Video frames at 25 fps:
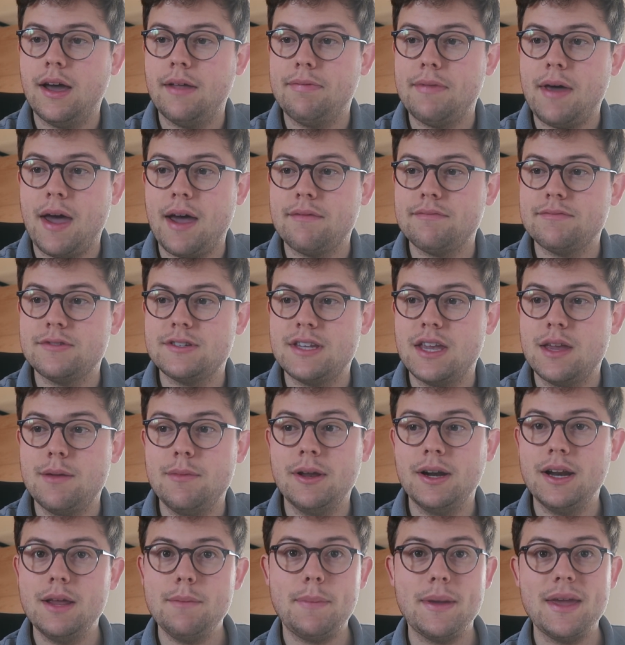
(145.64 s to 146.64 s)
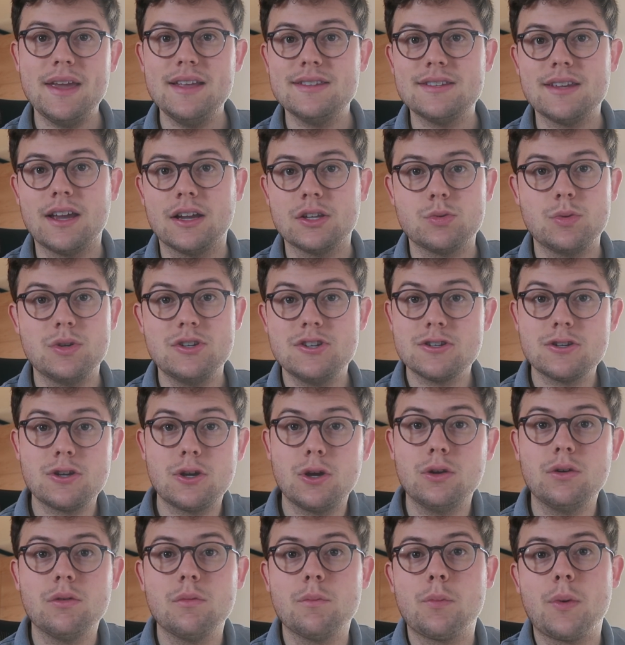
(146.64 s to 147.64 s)
that seemingly beat us. We just
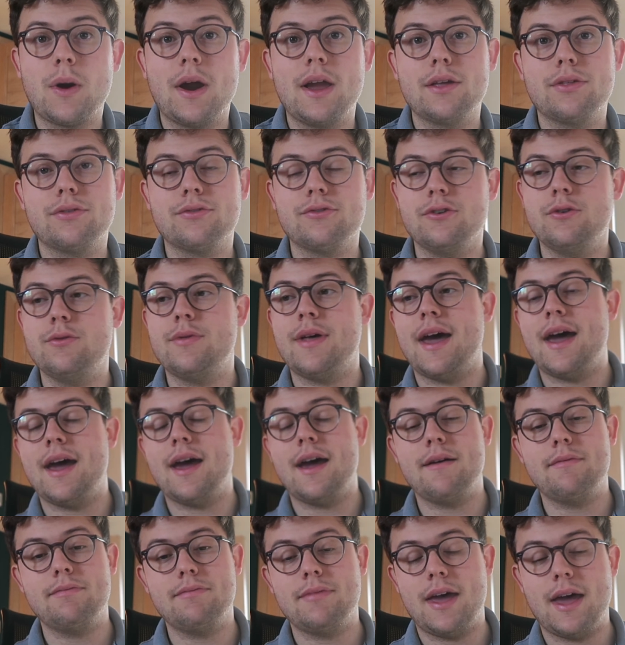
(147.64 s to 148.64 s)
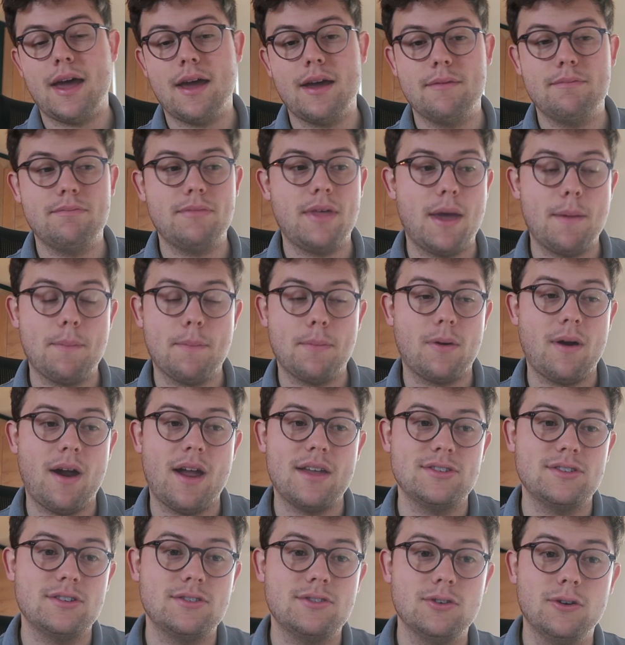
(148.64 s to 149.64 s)
couldn't break through their
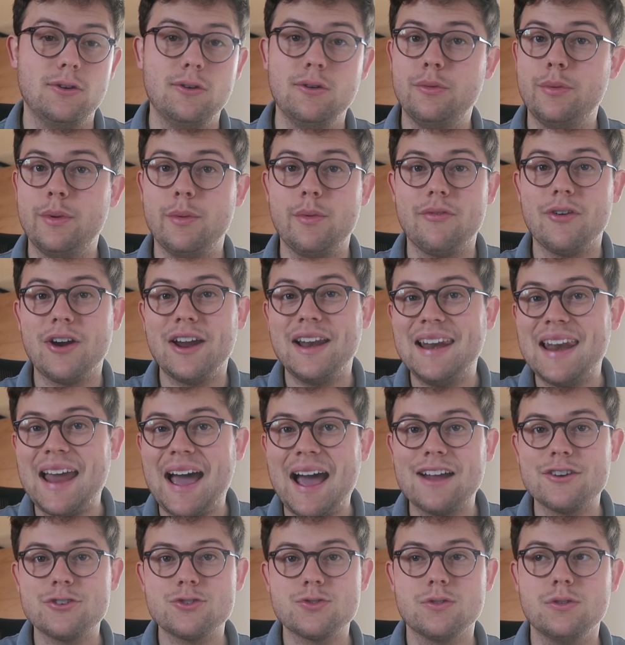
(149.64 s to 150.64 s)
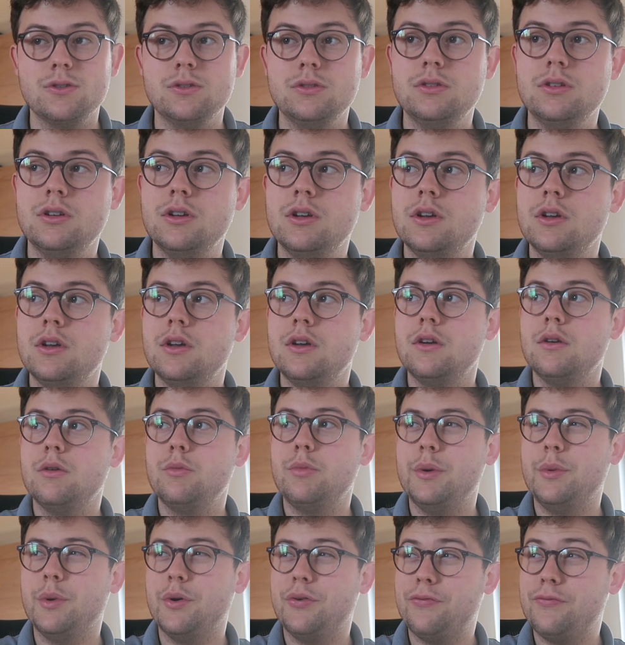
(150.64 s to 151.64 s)
press at all. We were very lateral.
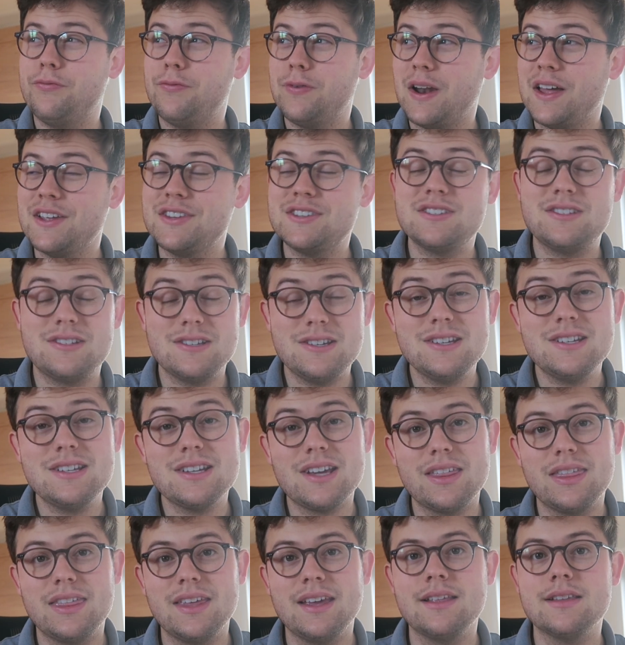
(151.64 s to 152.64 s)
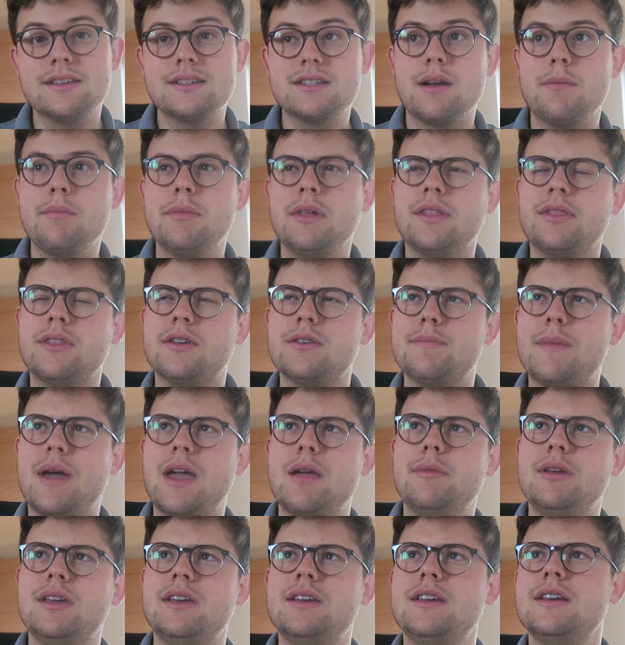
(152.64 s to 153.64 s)
We were flustered. I think something that
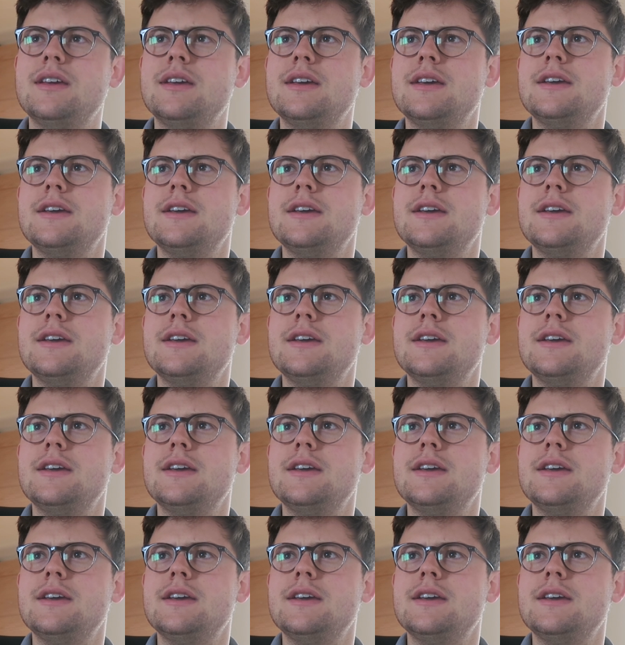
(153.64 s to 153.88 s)
maybe